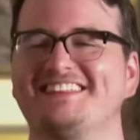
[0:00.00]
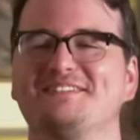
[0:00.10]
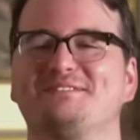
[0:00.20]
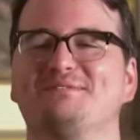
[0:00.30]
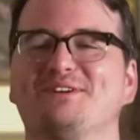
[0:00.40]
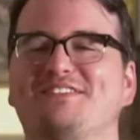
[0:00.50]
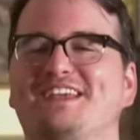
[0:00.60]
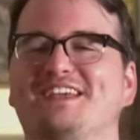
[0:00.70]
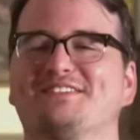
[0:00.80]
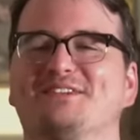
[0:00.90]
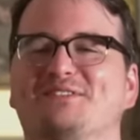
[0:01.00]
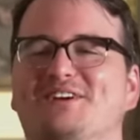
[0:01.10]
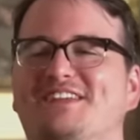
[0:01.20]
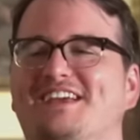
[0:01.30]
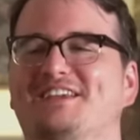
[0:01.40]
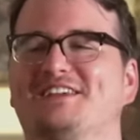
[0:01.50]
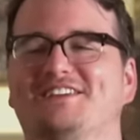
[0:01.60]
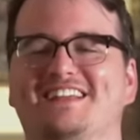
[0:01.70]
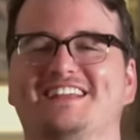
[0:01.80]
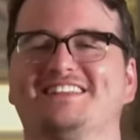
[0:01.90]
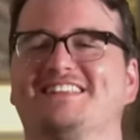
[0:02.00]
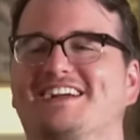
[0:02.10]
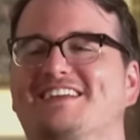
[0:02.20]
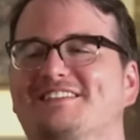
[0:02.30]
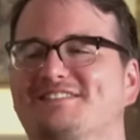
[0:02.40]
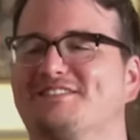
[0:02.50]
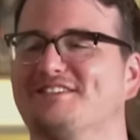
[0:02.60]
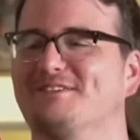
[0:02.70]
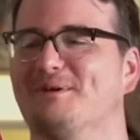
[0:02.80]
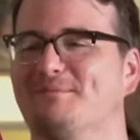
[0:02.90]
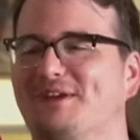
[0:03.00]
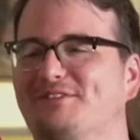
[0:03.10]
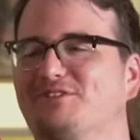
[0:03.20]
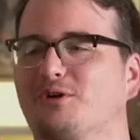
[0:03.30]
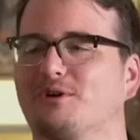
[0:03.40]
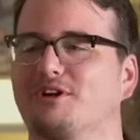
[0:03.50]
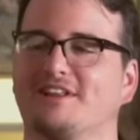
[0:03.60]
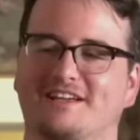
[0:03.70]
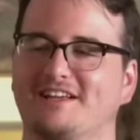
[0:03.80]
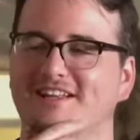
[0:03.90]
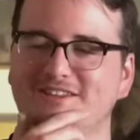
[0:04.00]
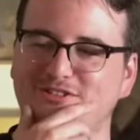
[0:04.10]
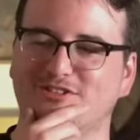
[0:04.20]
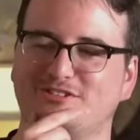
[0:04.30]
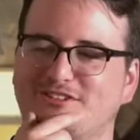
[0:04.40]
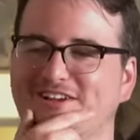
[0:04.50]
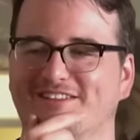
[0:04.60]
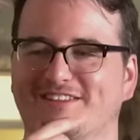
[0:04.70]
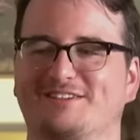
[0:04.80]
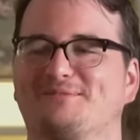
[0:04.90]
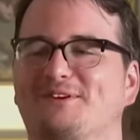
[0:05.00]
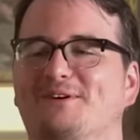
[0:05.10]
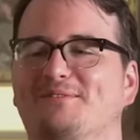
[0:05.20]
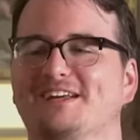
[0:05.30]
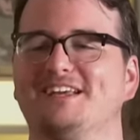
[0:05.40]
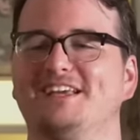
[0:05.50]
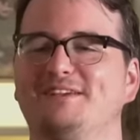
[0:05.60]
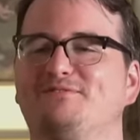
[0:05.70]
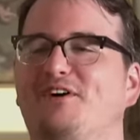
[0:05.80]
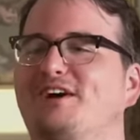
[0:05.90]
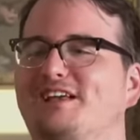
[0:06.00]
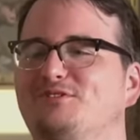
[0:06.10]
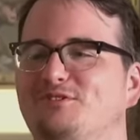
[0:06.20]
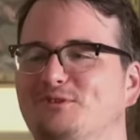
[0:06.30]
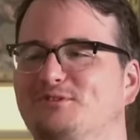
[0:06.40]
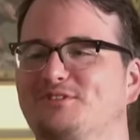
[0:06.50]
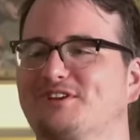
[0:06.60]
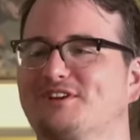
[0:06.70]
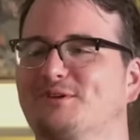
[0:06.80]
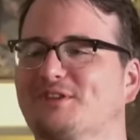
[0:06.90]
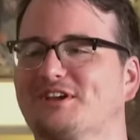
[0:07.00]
this know. Like, movie isn't a, like, one that you need. Like, this isn't a memento where yeah. you're like, let's study this film. he like a, fucking shoots a signal a, with a